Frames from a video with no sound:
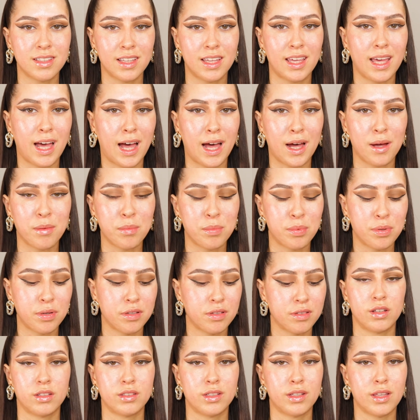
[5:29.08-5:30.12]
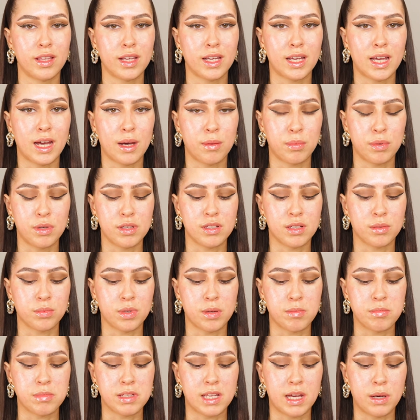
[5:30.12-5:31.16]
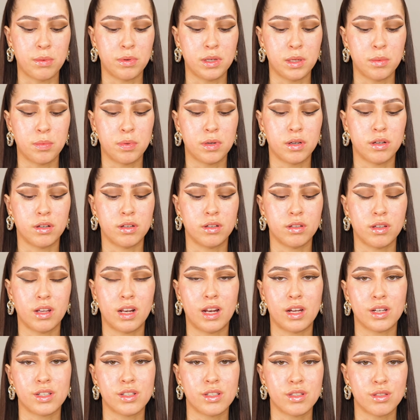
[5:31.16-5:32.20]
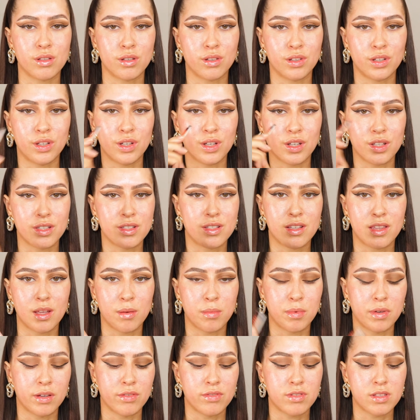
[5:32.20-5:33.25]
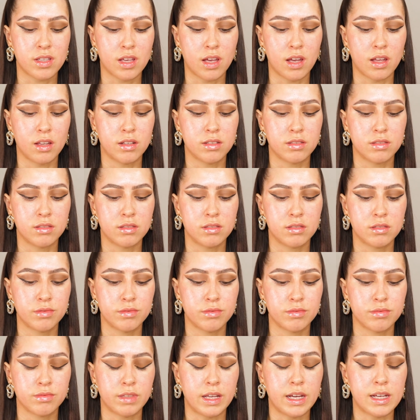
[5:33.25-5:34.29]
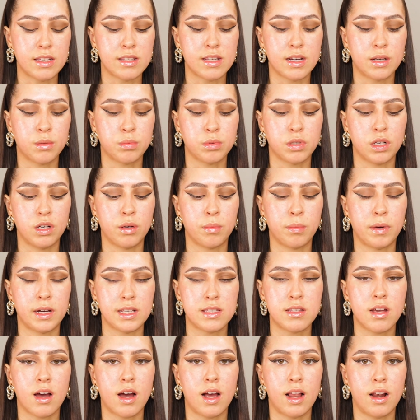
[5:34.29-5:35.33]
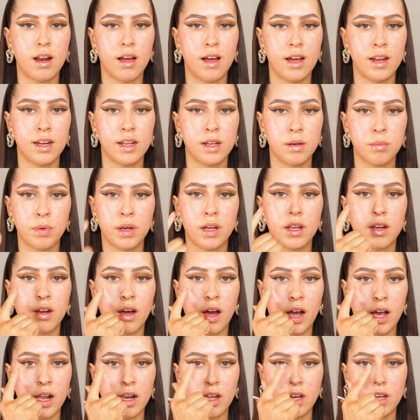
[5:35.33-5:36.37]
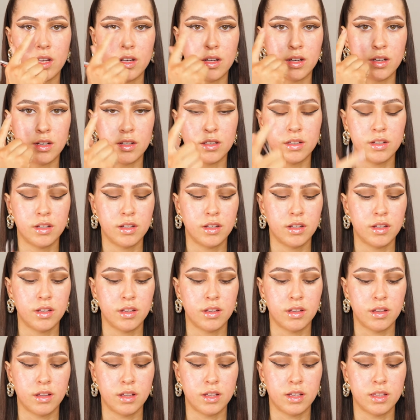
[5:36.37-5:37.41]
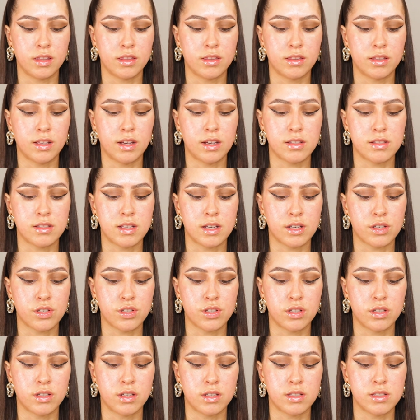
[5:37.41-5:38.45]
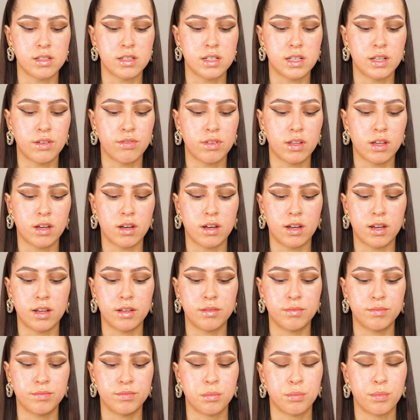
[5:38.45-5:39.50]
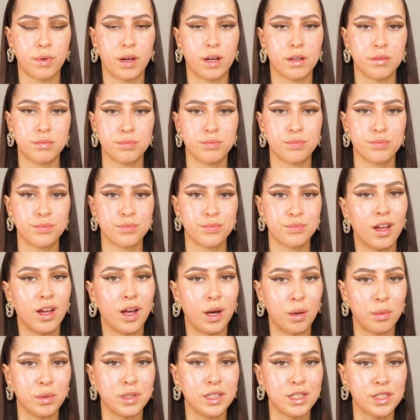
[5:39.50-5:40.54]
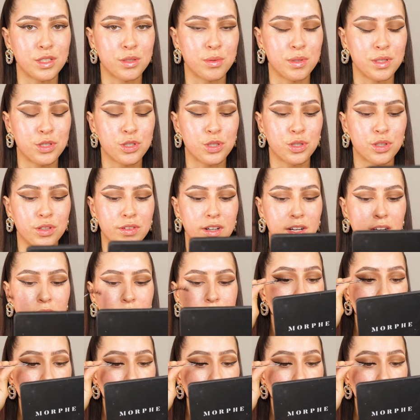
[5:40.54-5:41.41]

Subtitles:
gap. Now that gap you sometimes get when you put your lashes on and you can see that bit of skin. That is helped a lot by tight lining, putting eyeliner in that section underneath the eye, but I wanted to ensure it.